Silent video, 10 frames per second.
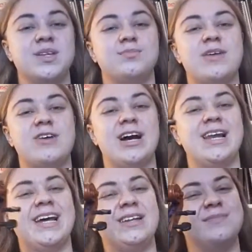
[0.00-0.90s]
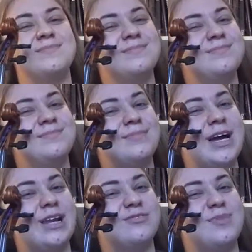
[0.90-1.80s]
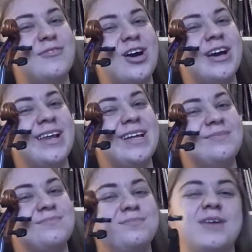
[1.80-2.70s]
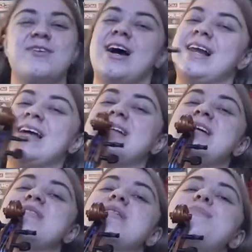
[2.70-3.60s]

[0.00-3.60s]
My violin. I love my violin. My violin is the